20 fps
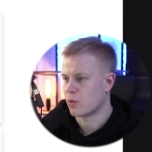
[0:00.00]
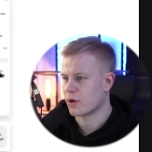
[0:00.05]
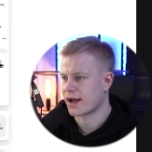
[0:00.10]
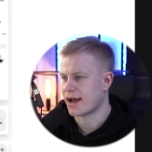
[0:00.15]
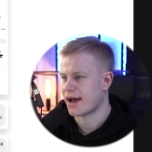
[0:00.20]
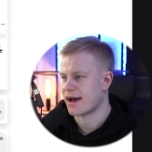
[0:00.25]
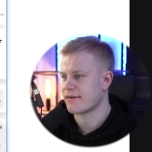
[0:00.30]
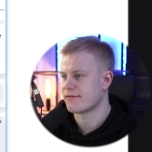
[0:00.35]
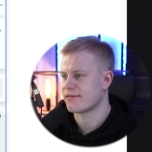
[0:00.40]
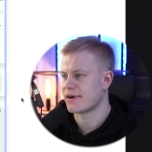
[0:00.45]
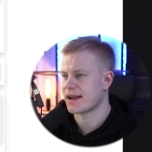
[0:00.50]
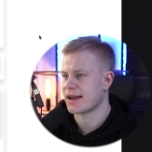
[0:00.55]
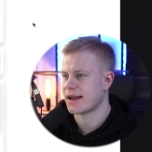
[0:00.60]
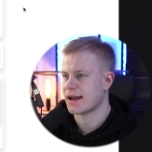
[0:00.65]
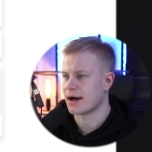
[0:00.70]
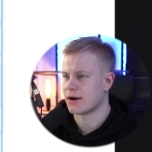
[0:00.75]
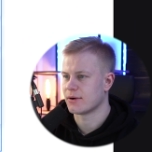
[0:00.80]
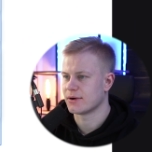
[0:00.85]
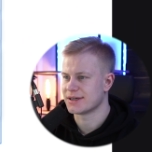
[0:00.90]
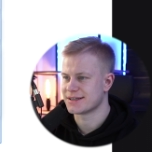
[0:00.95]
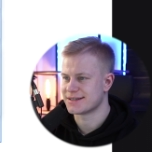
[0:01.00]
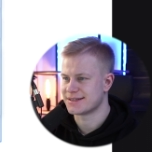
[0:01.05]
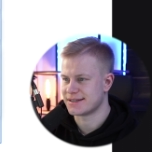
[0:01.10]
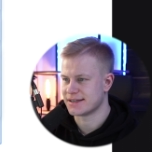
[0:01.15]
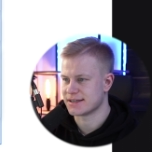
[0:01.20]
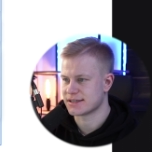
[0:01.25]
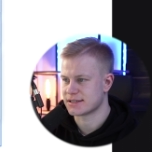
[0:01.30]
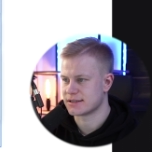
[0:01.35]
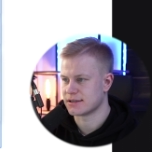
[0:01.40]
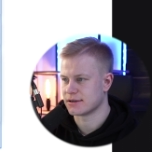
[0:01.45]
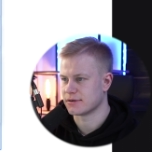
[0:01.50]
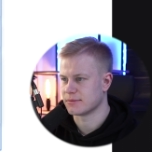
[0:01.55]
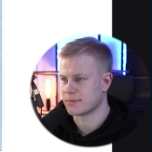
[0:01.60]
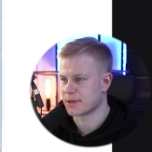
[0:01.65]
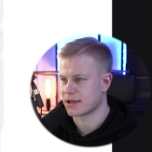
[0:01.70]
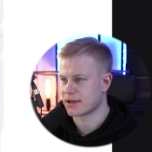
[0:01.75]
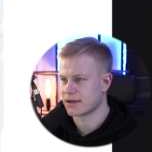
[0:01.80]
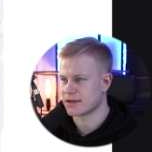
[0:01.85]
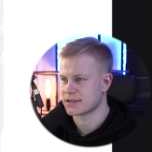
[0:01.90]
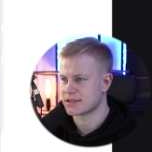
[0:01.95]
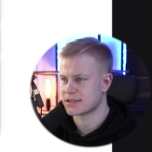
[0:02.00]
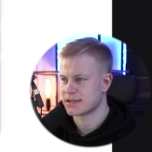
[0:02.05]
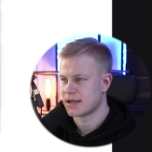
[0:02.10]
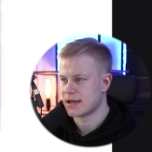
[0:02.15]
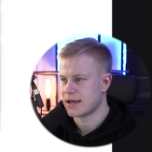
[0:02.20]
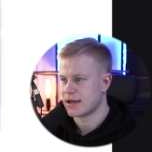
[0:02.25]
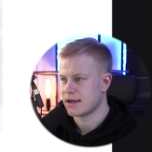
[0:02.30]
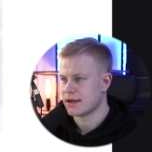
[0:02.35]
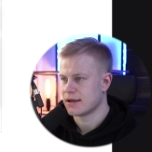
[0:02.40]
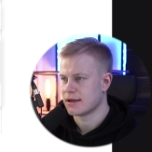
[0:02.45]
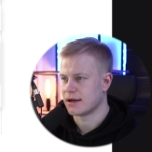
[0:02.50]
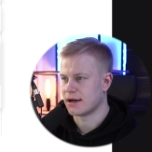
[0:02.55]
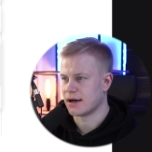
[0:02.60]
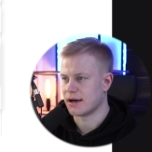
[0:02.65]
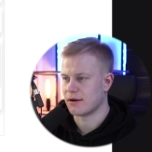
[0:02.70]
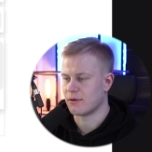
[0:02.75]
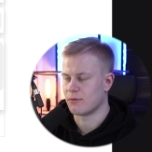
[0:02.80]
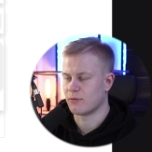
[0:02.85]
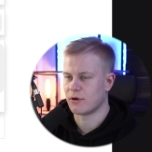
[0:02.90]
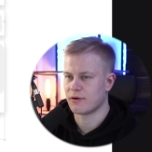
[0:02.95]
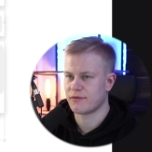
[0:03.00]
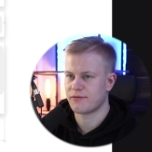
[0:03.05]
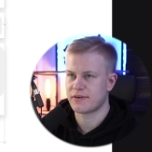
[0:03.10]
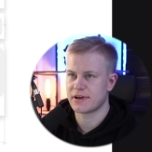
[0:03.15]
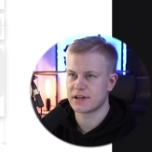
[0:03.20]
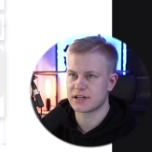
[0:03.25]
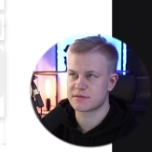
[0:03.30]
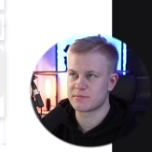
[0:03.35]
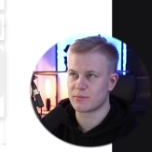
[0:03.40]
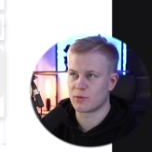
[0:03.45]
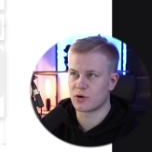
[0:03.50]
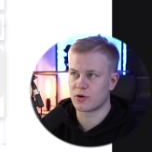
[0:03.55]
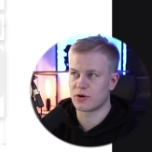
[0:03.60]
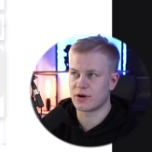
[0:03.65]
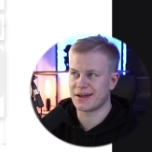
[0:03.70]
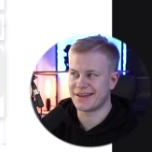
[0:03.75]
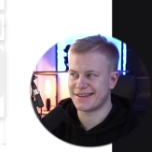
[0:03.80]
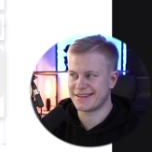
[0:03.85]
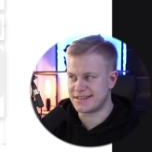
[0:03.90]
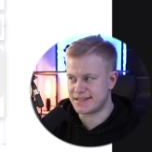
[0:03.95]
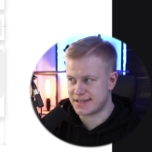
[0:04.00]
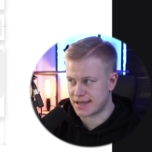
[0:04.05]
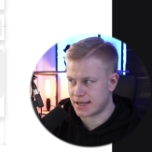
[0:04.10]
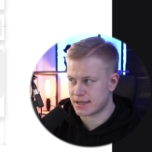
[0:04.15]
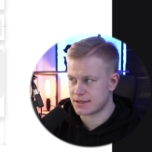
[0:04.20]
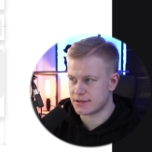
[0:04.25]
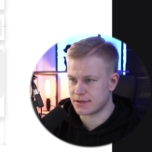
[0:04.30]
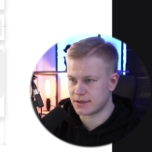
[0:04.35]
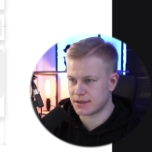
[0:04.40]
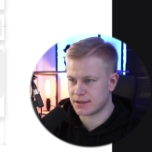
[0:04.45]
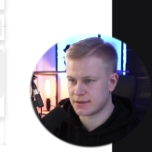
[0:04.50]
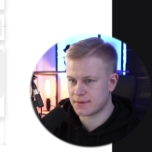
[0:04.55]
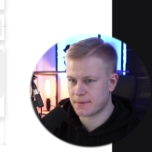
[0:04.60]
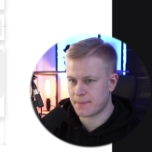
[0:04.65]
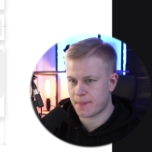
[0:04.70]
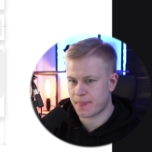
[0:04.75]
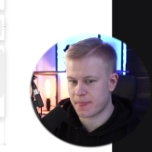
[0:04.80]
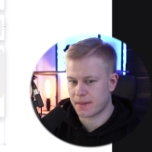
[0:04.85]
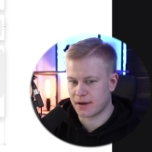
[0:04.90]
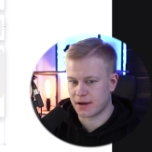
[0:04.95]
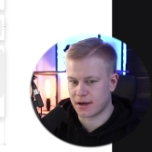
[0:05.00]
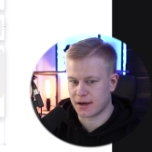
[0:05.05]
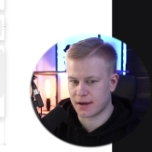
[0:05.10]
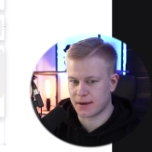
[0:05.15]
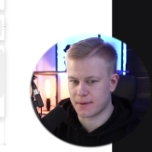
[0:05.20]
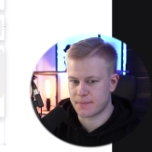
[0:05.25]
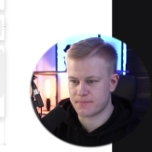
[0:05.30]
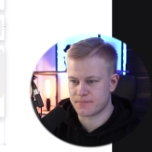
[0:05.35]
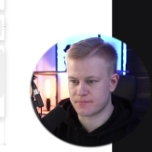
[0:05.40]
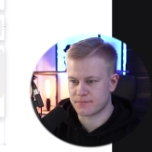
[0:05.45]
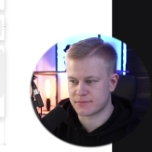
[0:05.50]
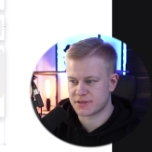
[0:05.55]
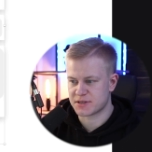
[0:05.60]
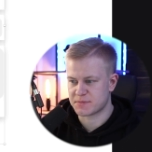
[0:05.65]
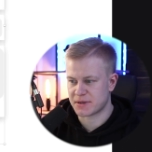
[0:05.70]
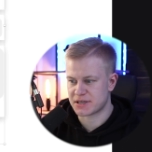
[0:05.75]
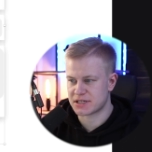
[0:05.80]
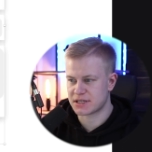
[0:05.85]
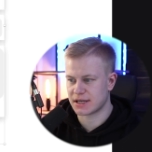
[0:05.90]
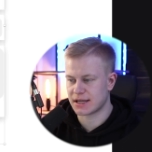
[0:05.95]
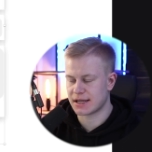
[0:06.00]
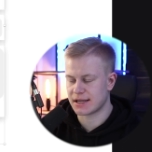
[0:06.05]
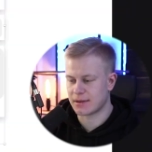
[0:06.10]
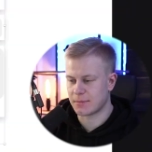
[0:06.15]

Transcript: What I have right now is this though, because uh, what feels more genuine, um, especially